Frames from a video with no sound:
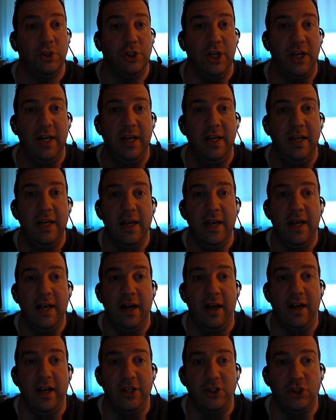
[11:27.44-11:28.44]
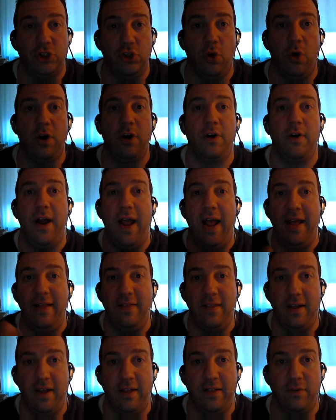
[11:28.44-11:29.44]
Jeannie, his daughter,
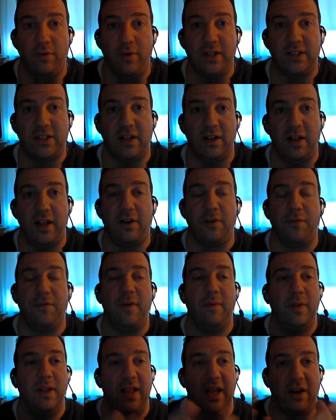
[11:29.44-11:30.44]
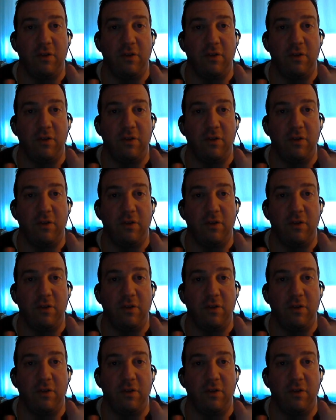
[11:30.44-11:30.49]
and the rest of the Laker family,